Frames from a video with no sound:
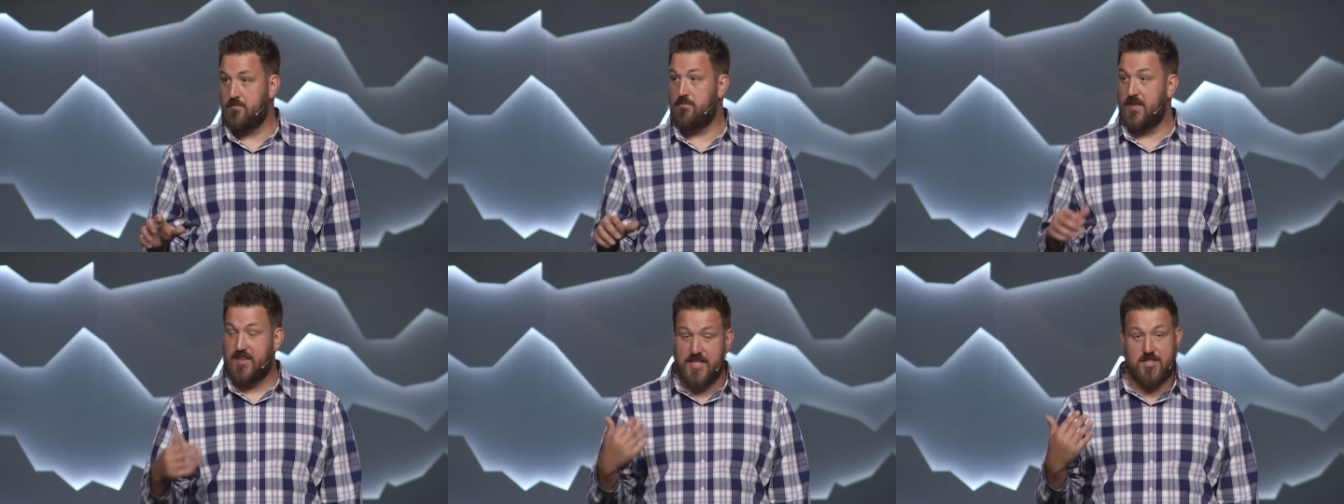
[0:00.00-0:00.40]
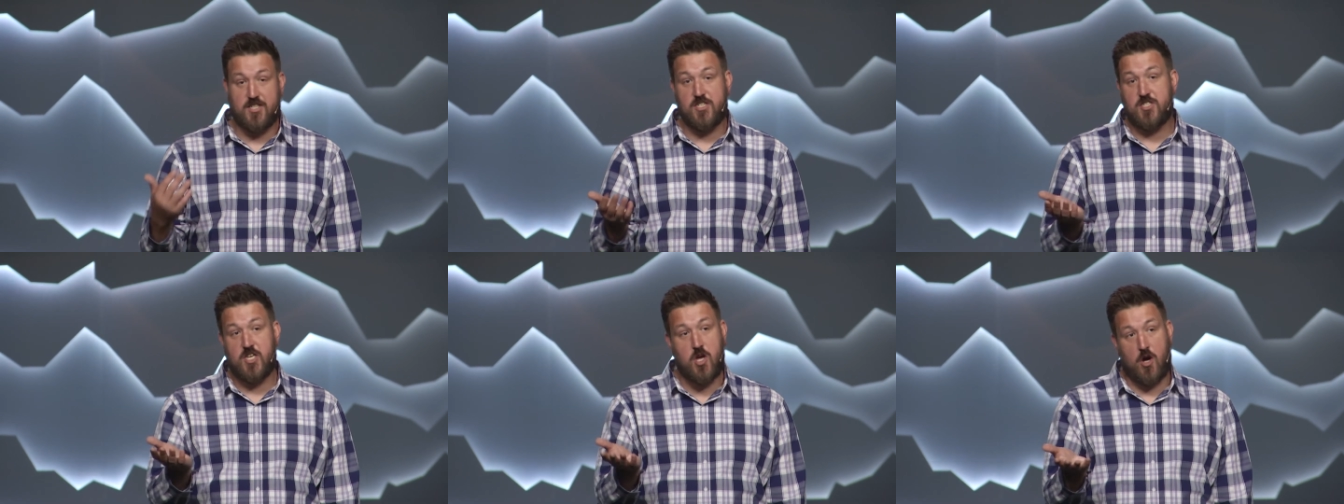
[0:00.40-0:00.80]
but this
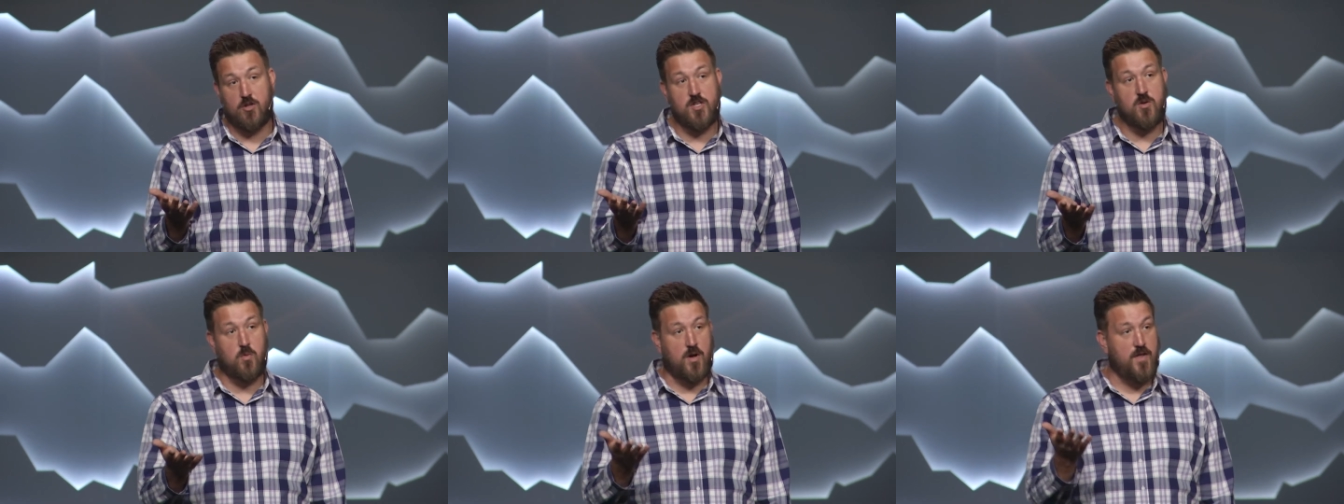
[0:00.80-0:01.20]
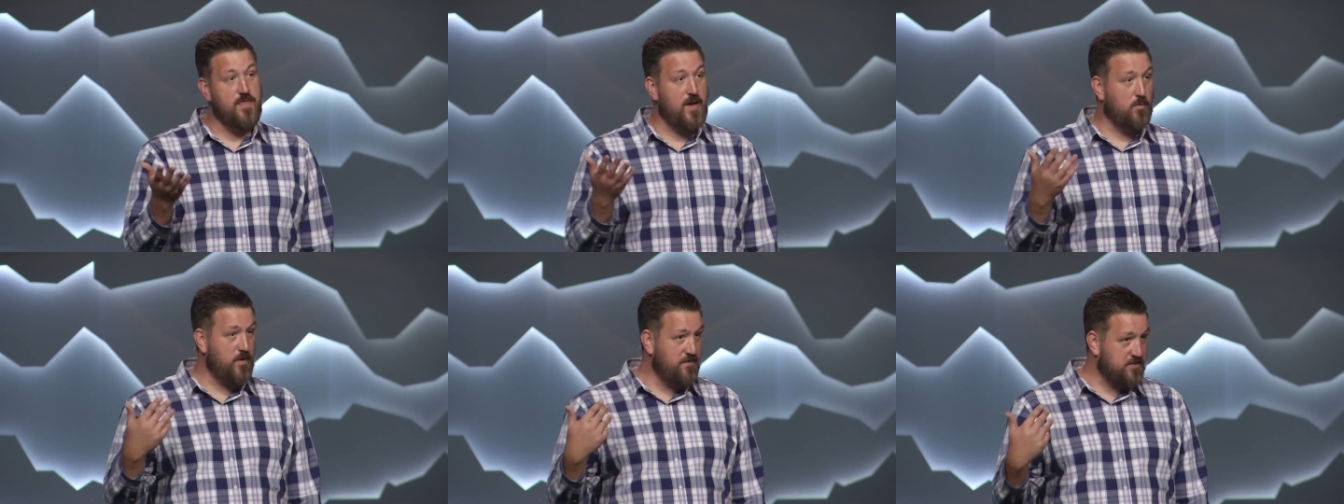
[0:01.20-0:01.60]
is the only one
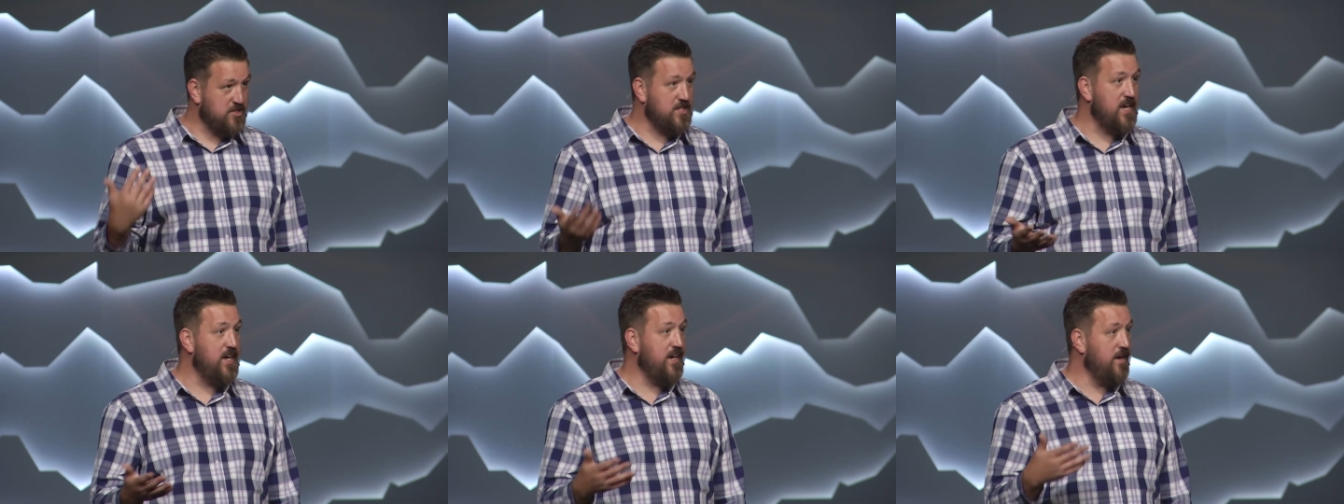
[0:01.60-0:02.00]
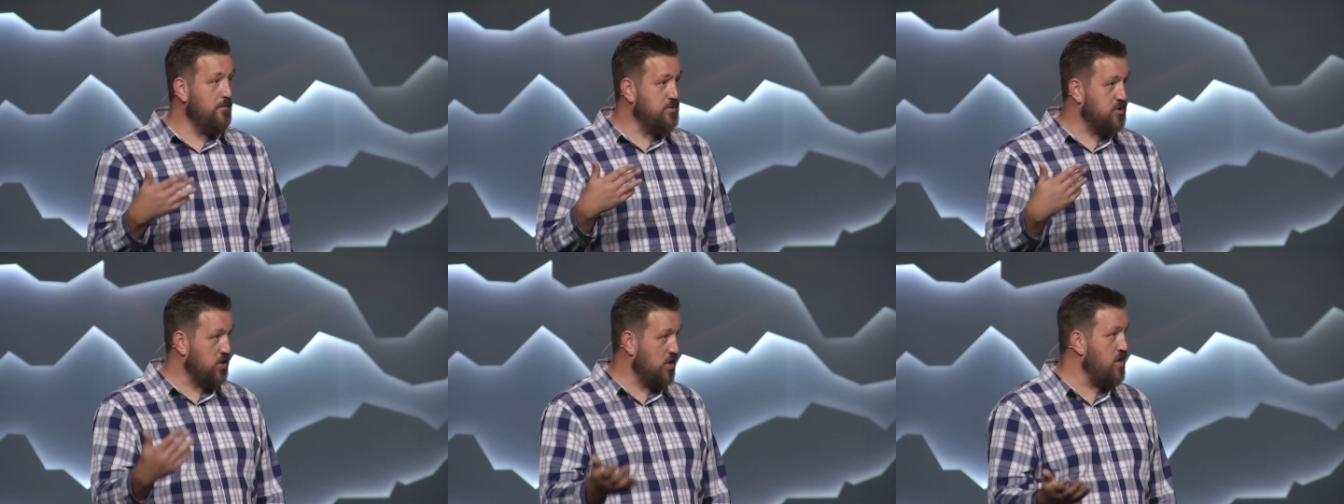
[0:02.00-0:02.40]
that we've seen and
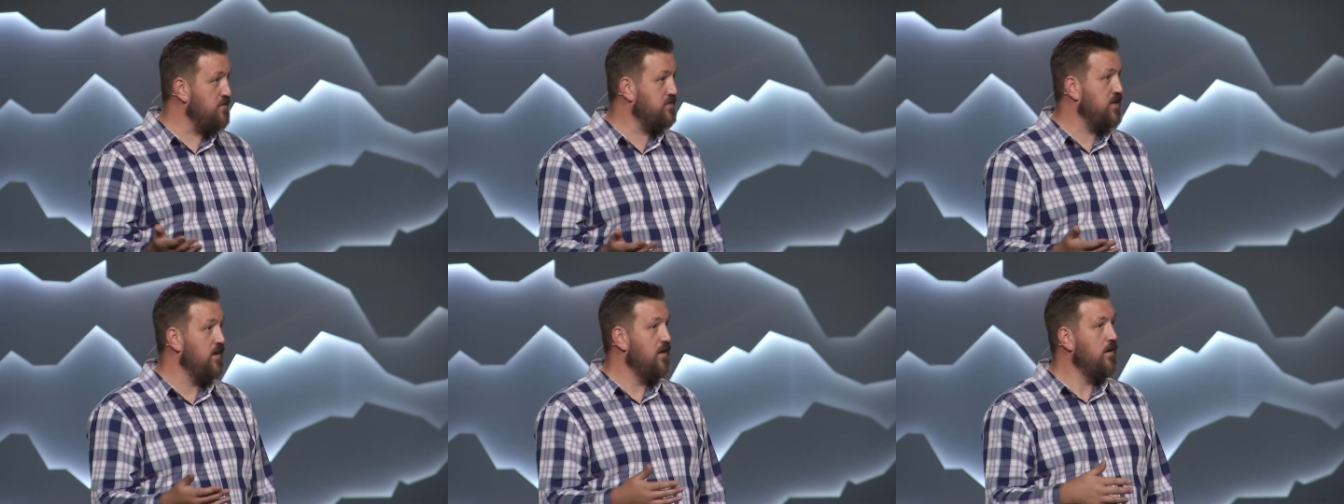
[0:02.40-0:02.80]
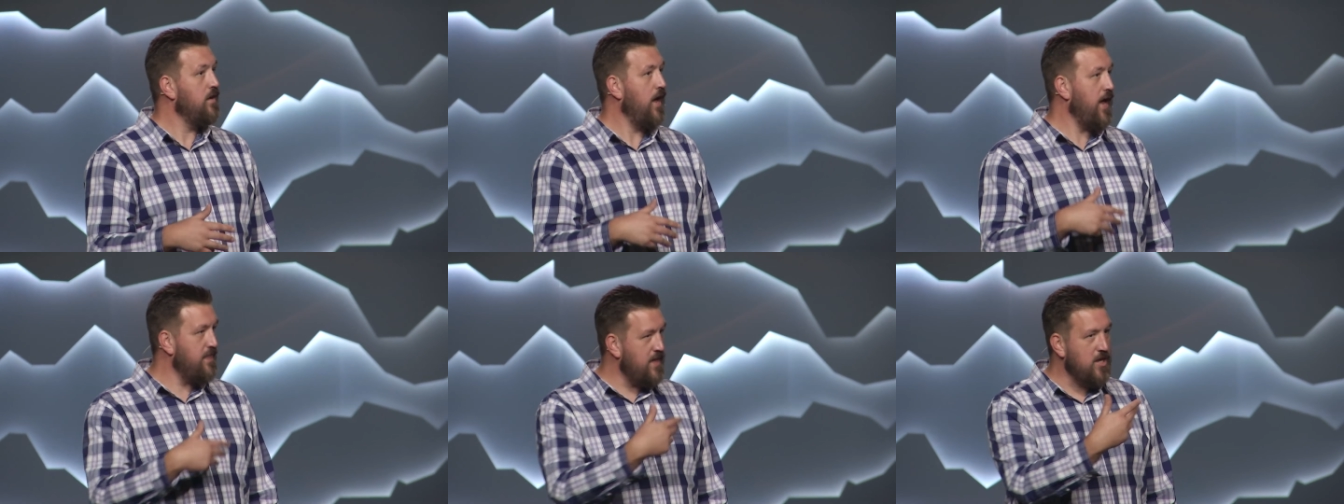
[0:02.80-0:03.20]
observed
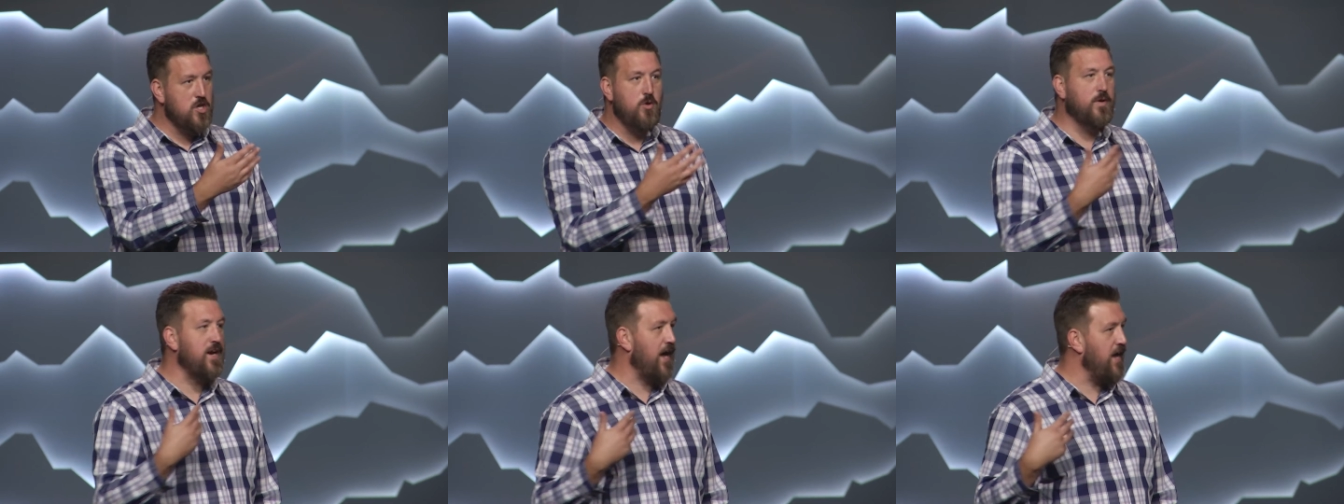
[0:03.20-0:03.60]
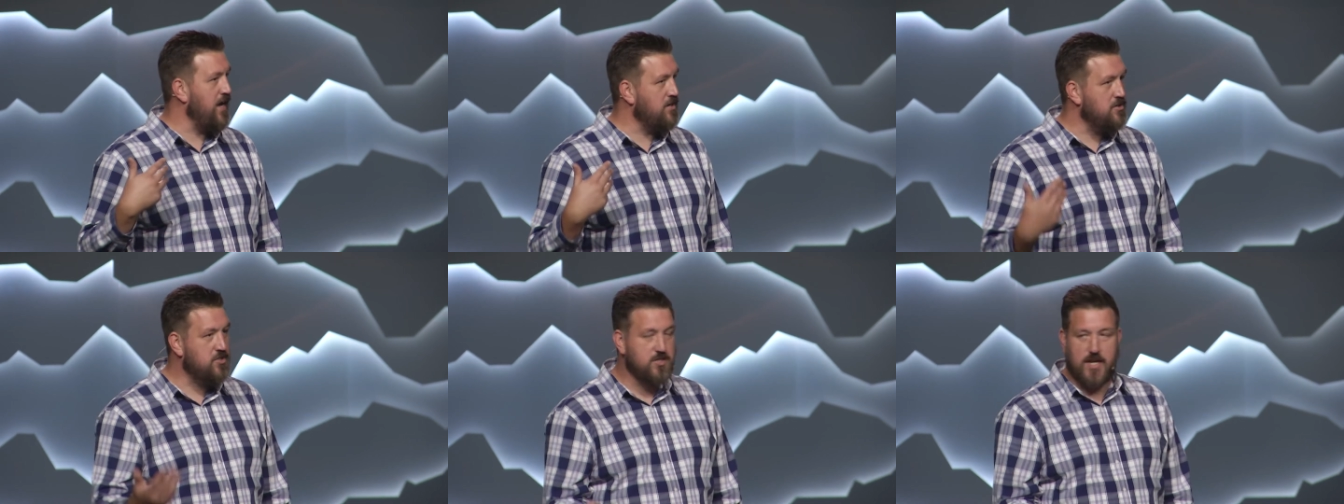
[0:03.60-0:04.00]
and that you and I
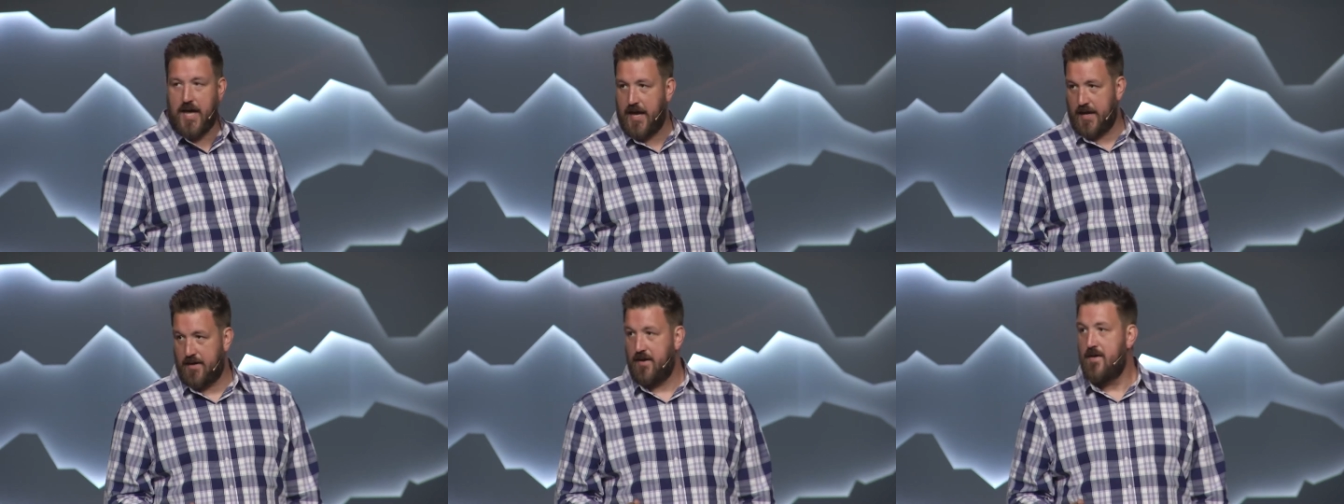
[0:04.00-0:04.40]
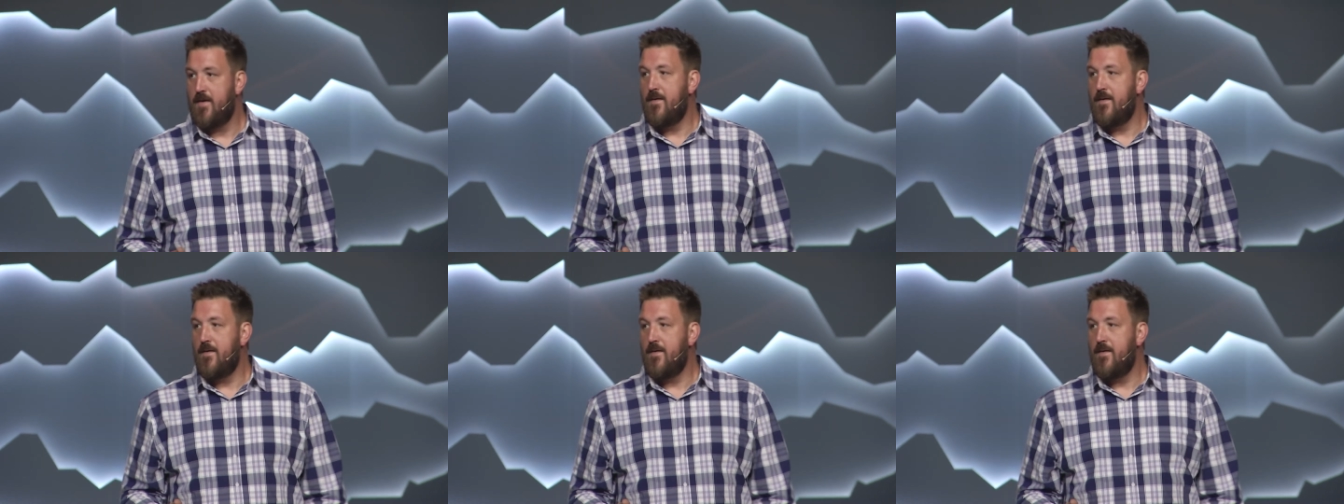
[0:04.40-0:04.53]
understand.